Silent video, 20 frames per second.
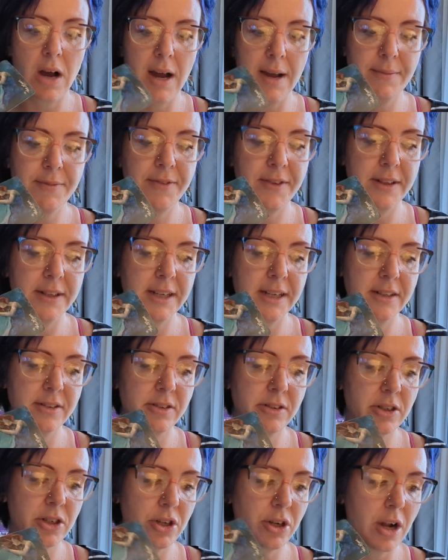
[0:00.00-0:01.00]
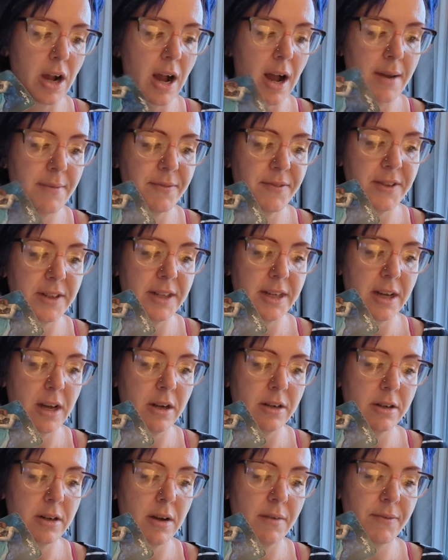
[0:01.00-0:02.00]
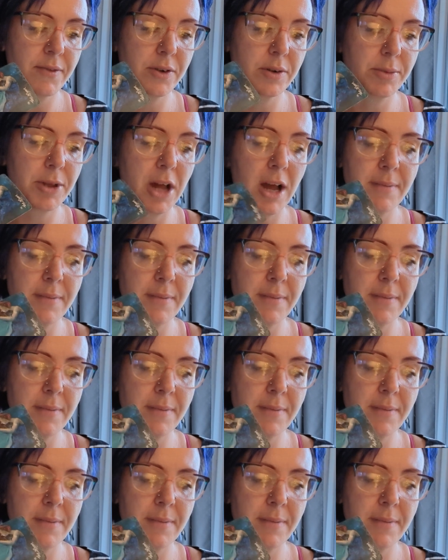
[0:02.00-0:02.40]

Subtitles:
I'm feeling insecure. I'm feeling uncomfortable.